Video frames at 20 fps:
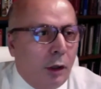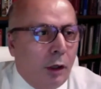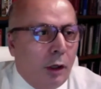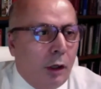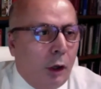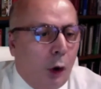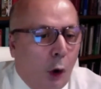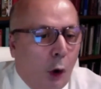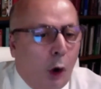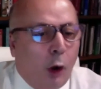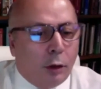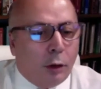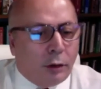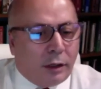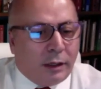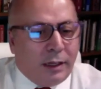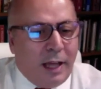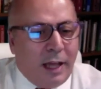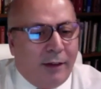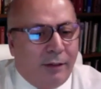old
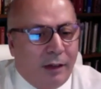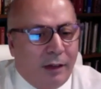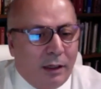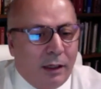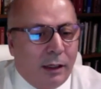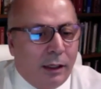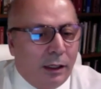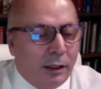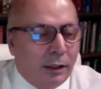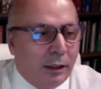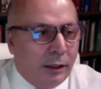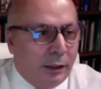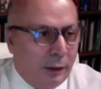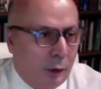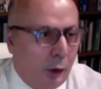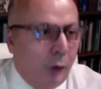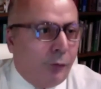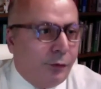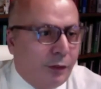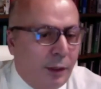level
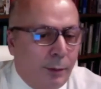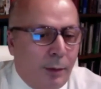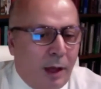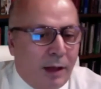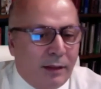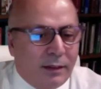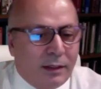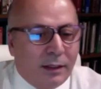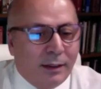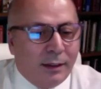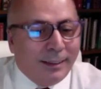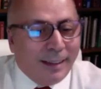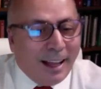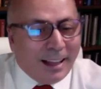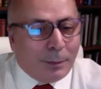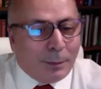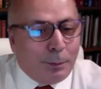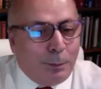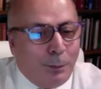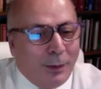of demand, not
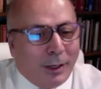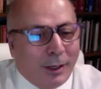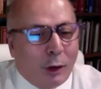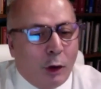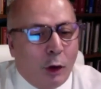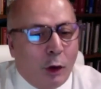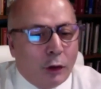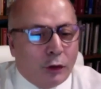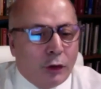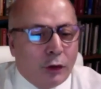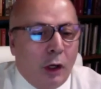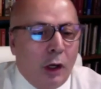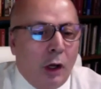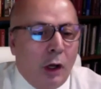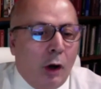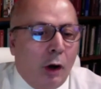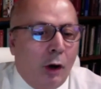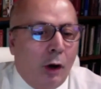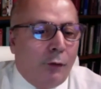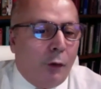because
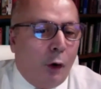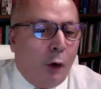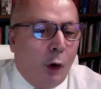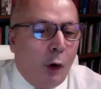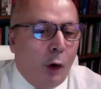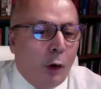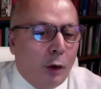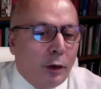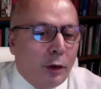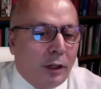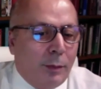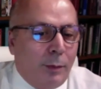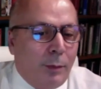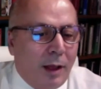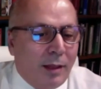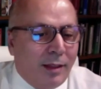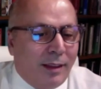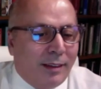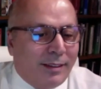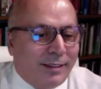of all demand
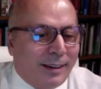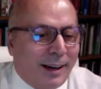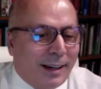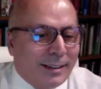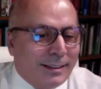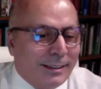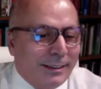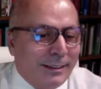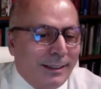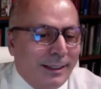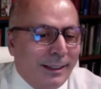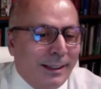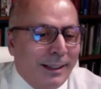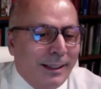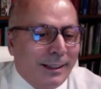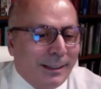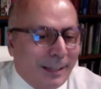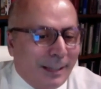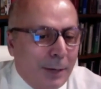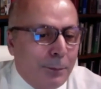destruction
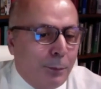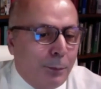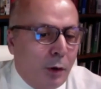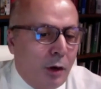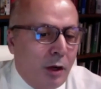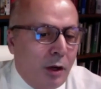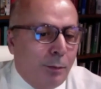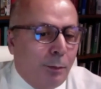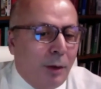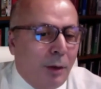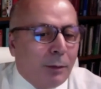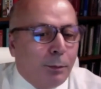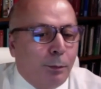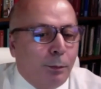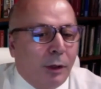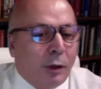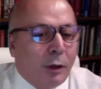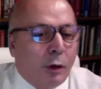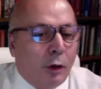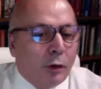temporary, but
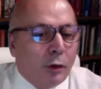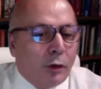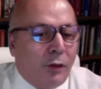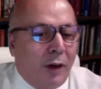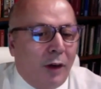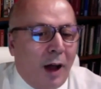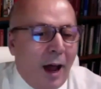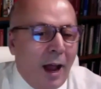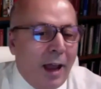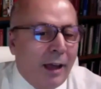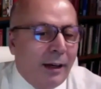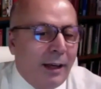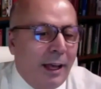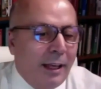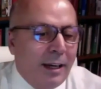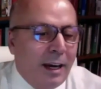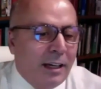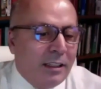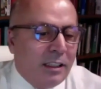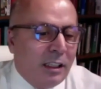because of higher
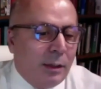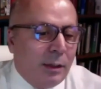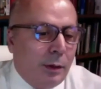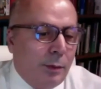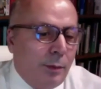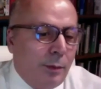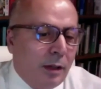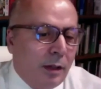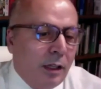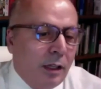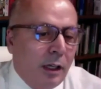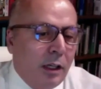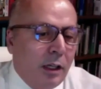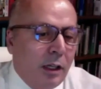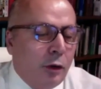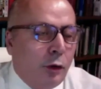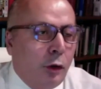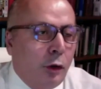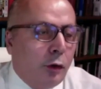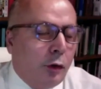energy demand
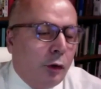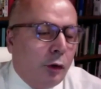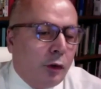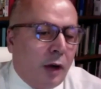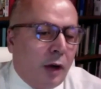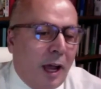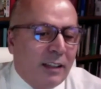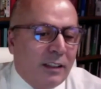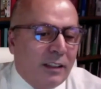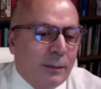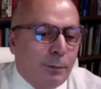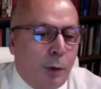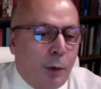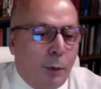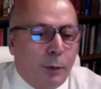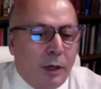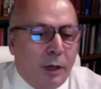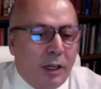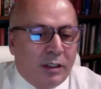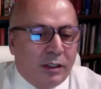due to rising
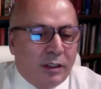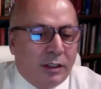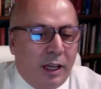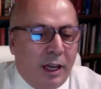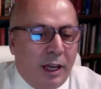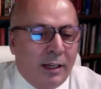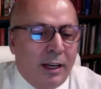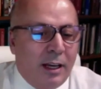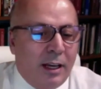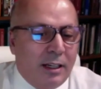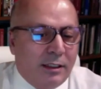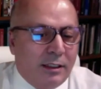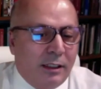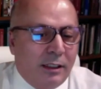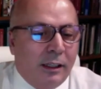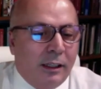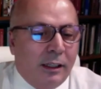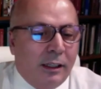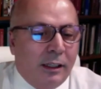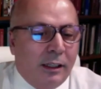population energy.
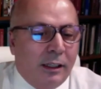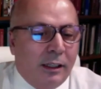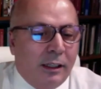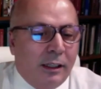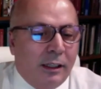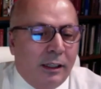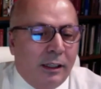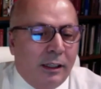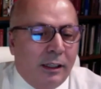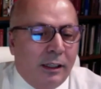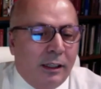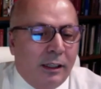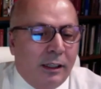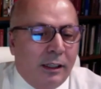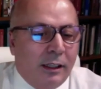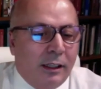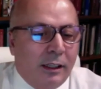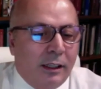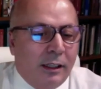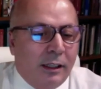Most demand
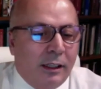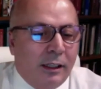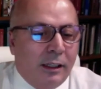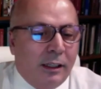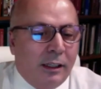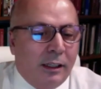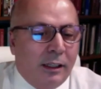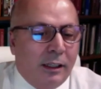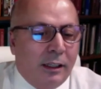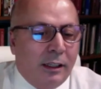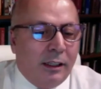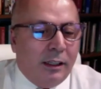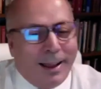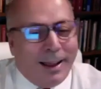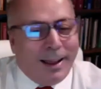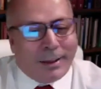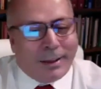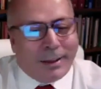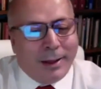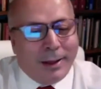destruction are
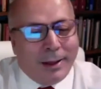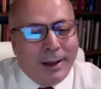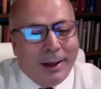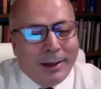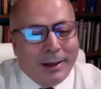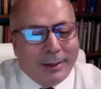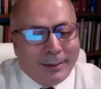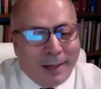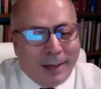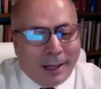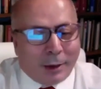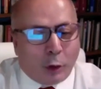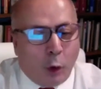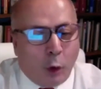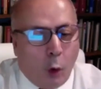temporary, but not